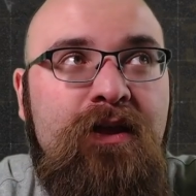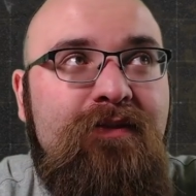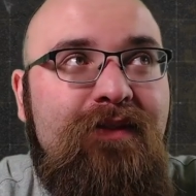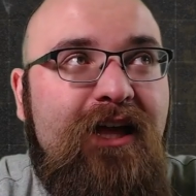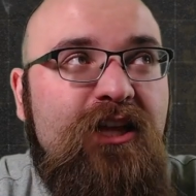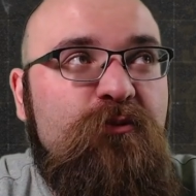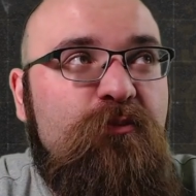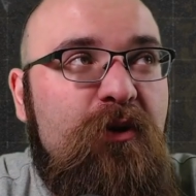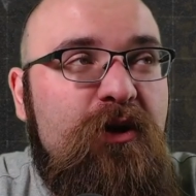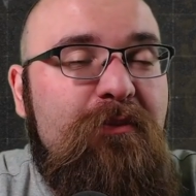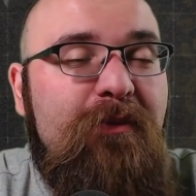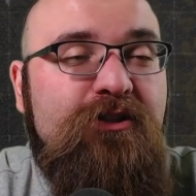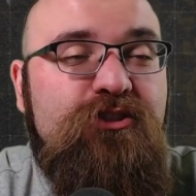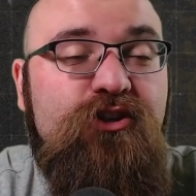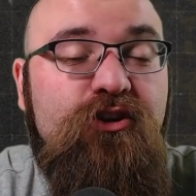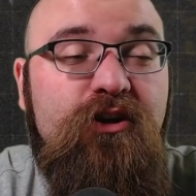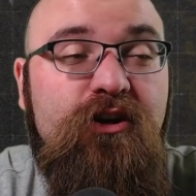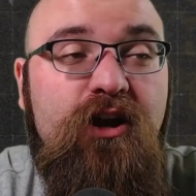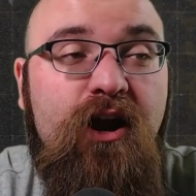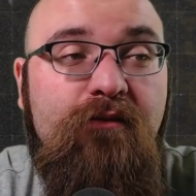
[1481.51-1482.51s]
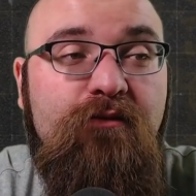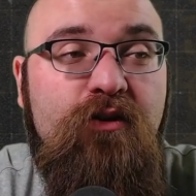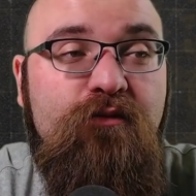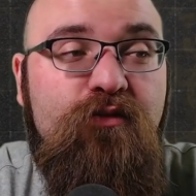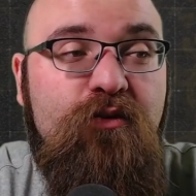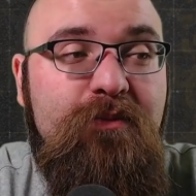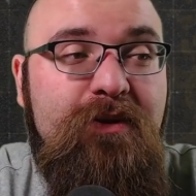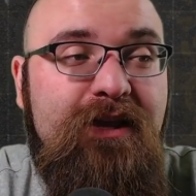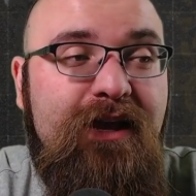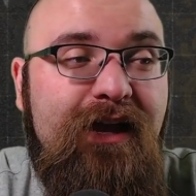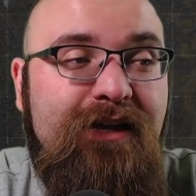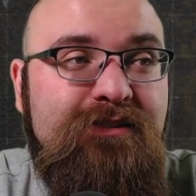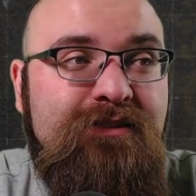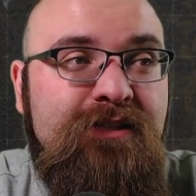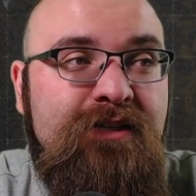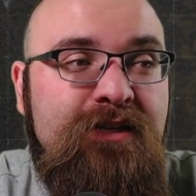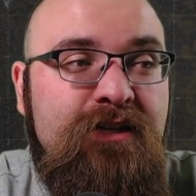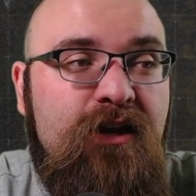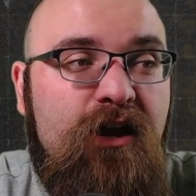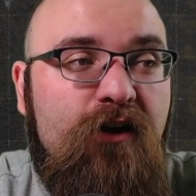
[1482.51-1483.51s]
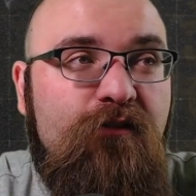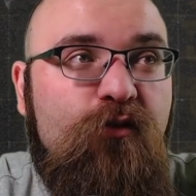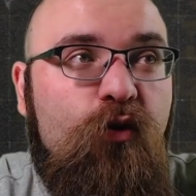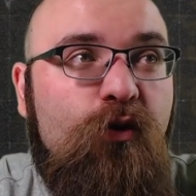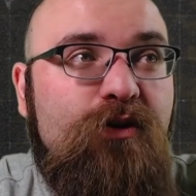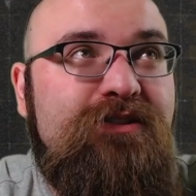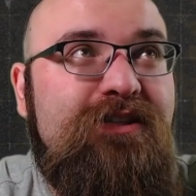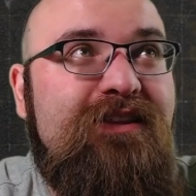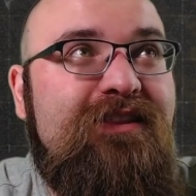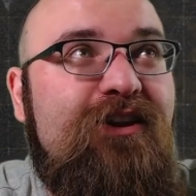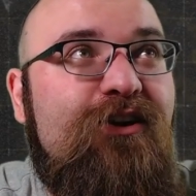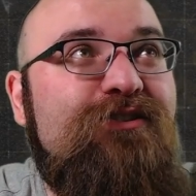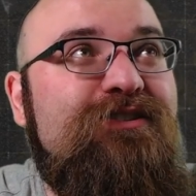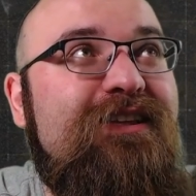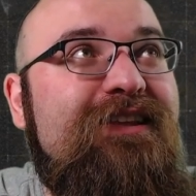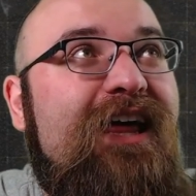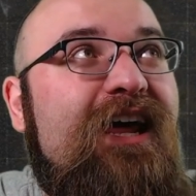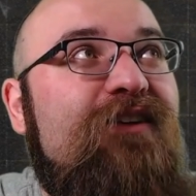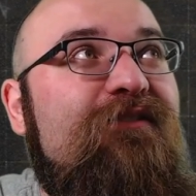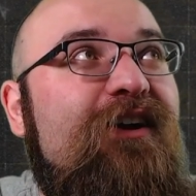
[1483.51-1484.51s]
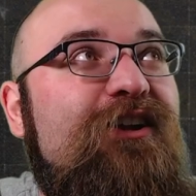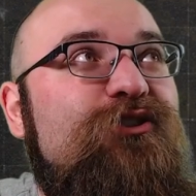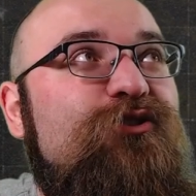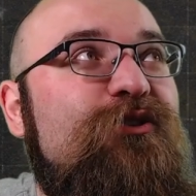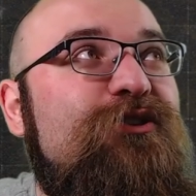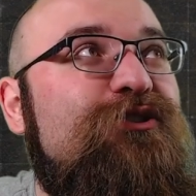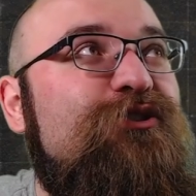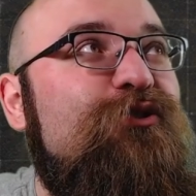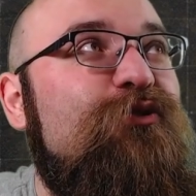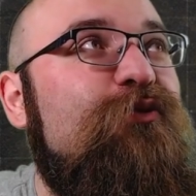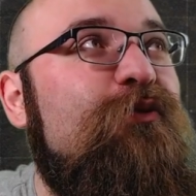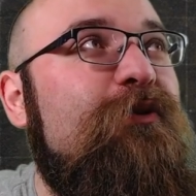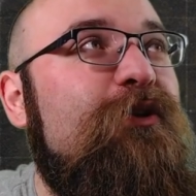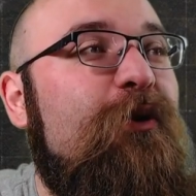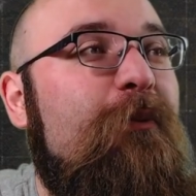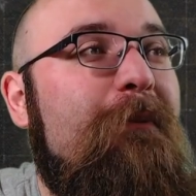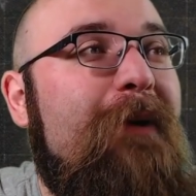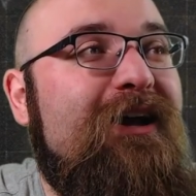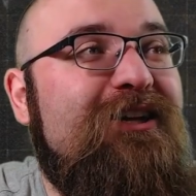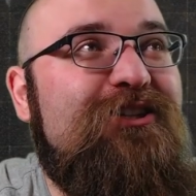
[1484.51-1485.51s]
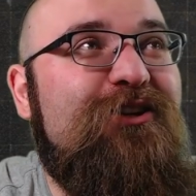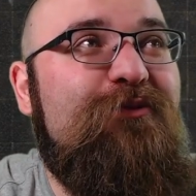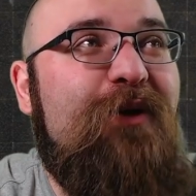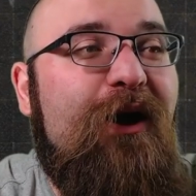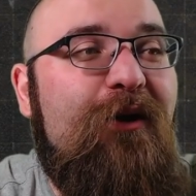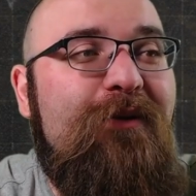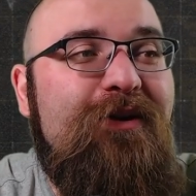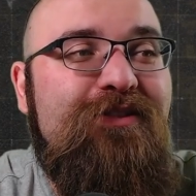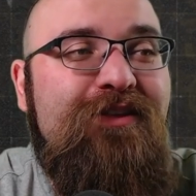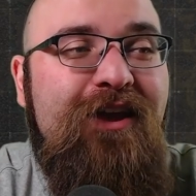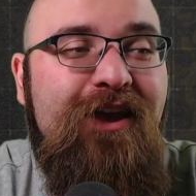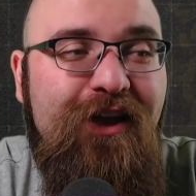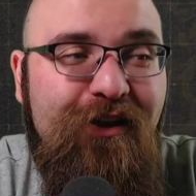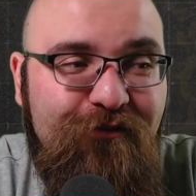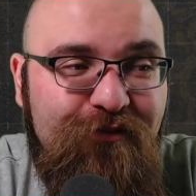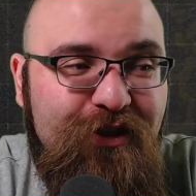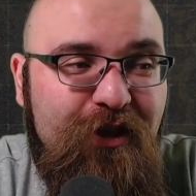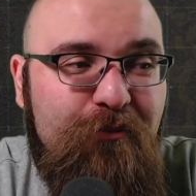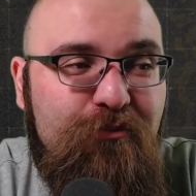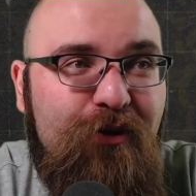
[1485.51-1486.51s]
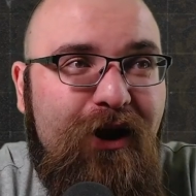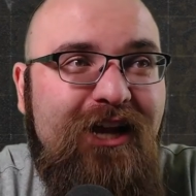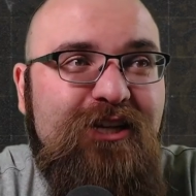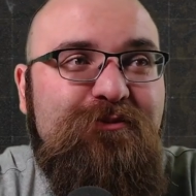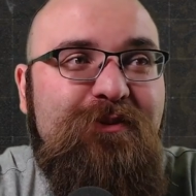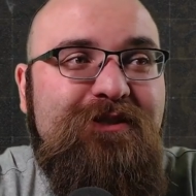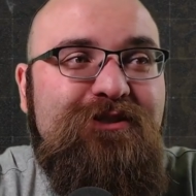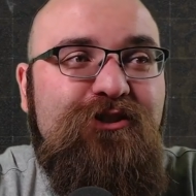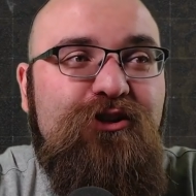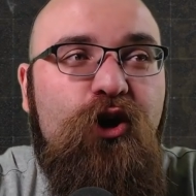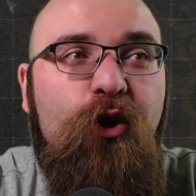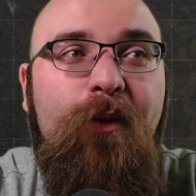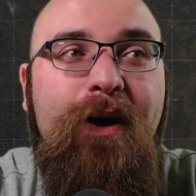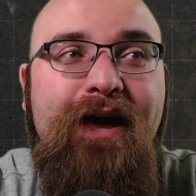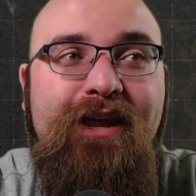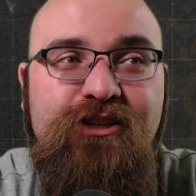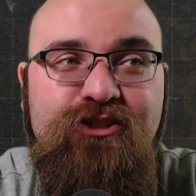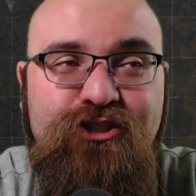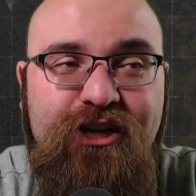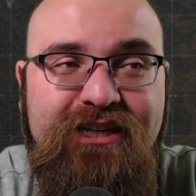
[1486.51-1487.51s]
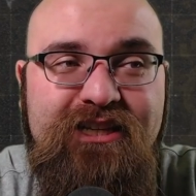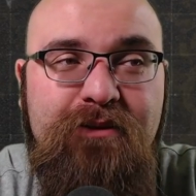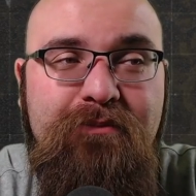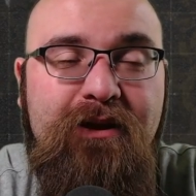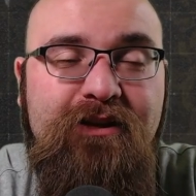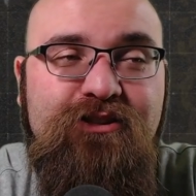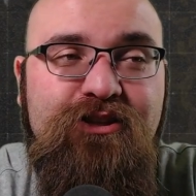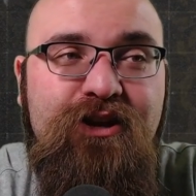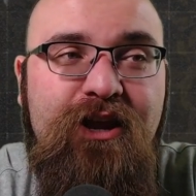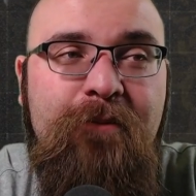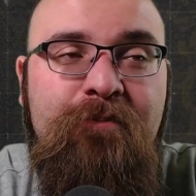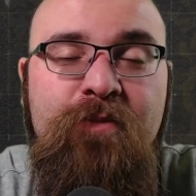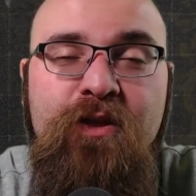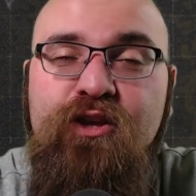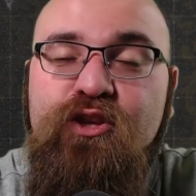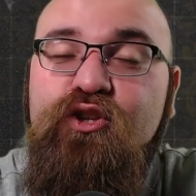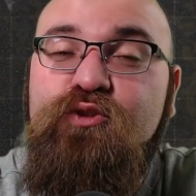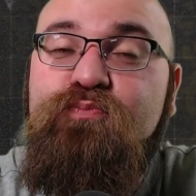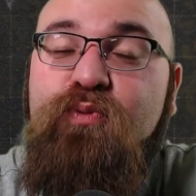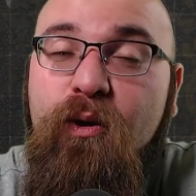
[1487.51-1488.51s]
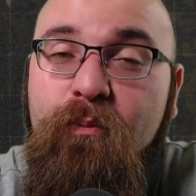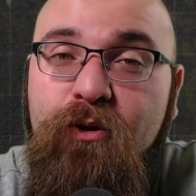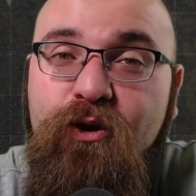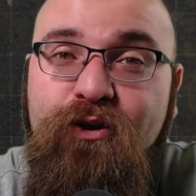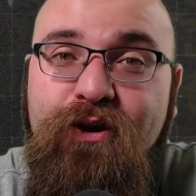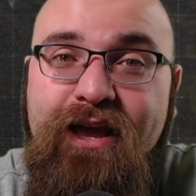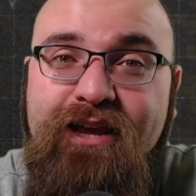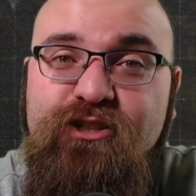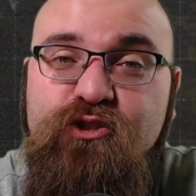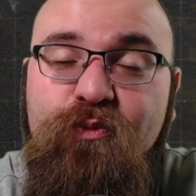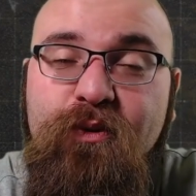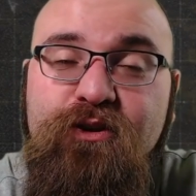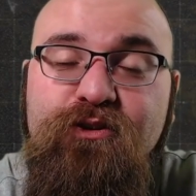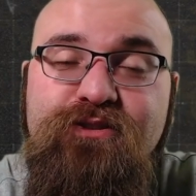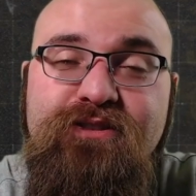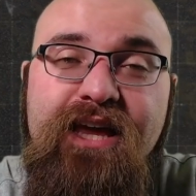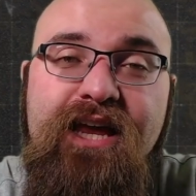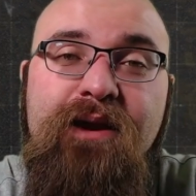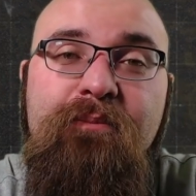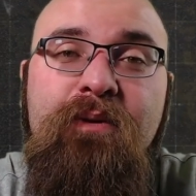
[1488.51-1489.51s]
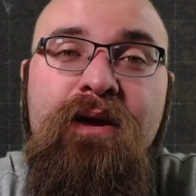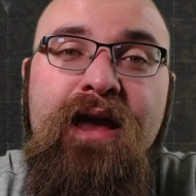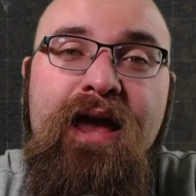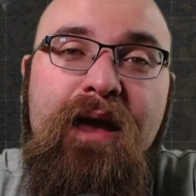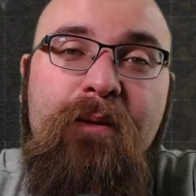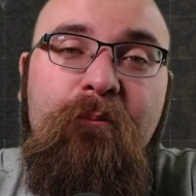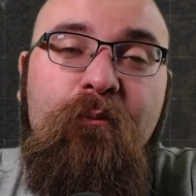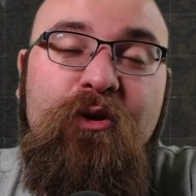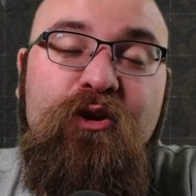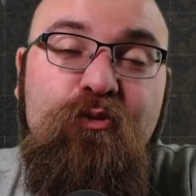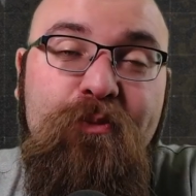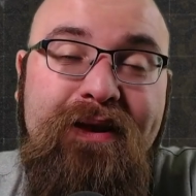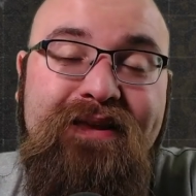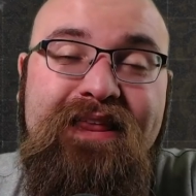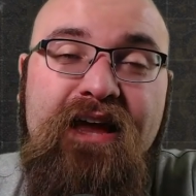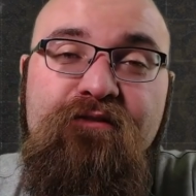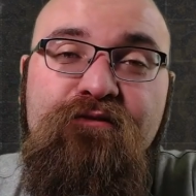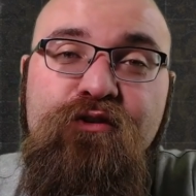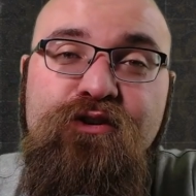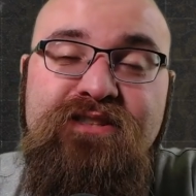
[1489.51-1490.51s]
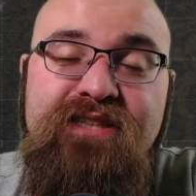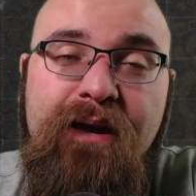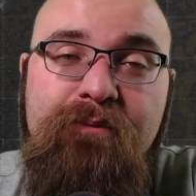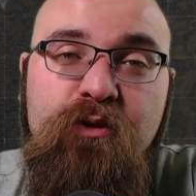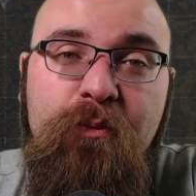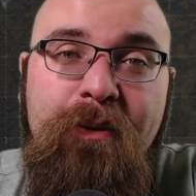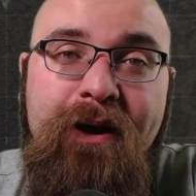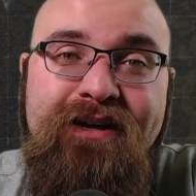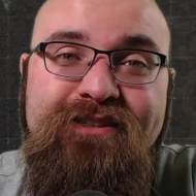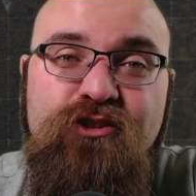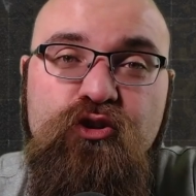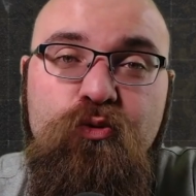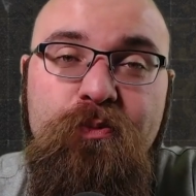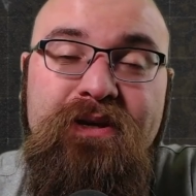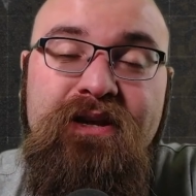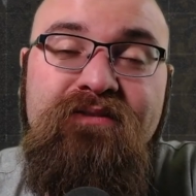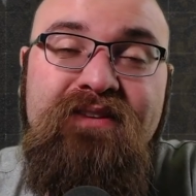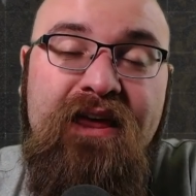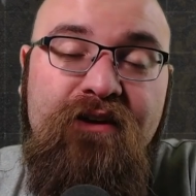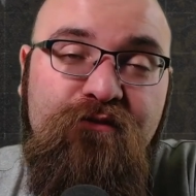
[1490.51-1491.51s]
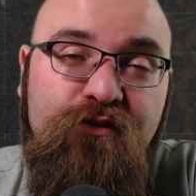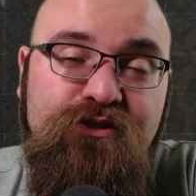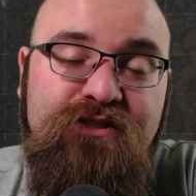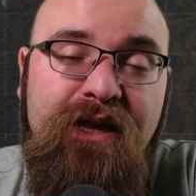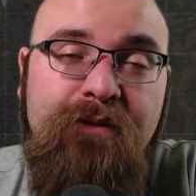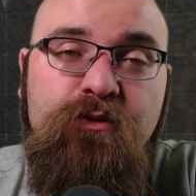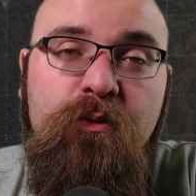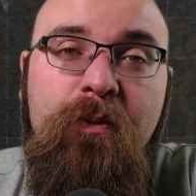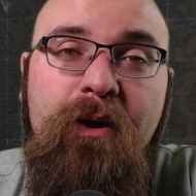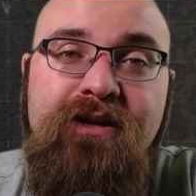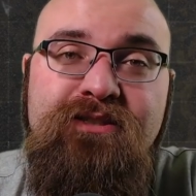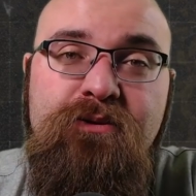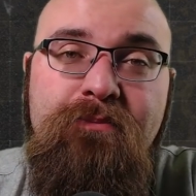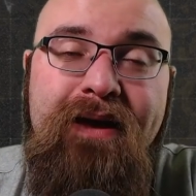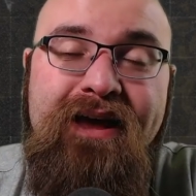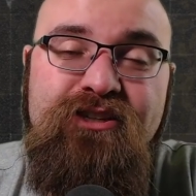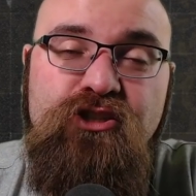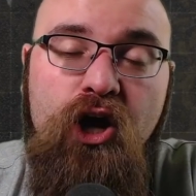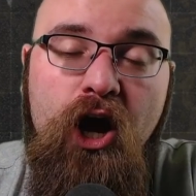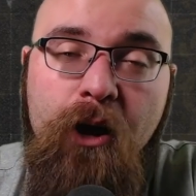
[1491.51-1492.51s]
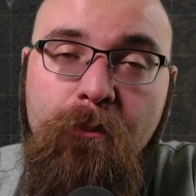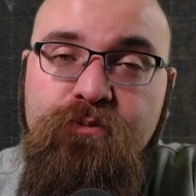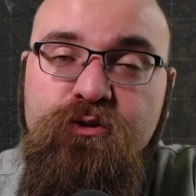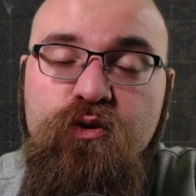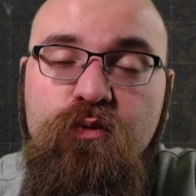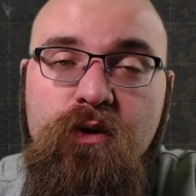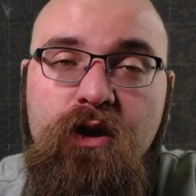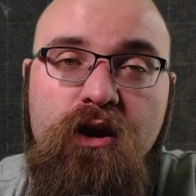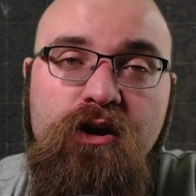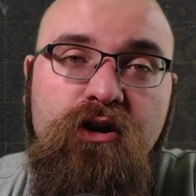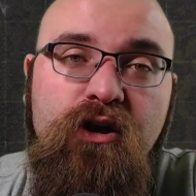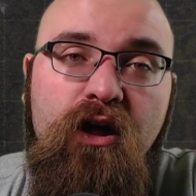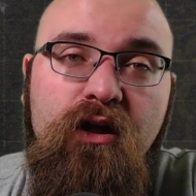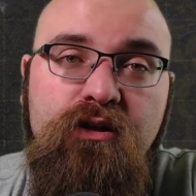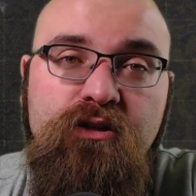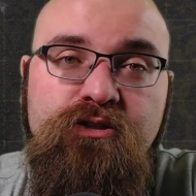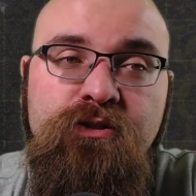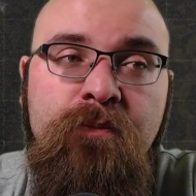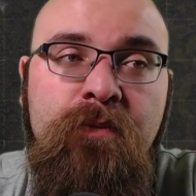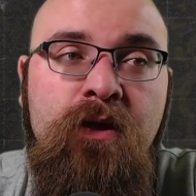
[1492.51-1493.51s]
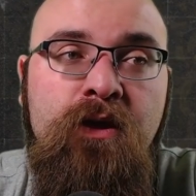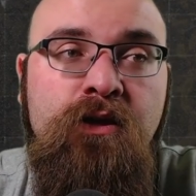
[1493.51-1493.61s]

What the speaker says: That's pretty much going to cover it for me, guys. Of course, there's a lot of entries to, you know, mess around with via PrizePicks, so go ahead and check them out today. Use promo code Andrew when you sign up, and when you make that first-time deposit, you'll be given that first-time deposit match up to $100.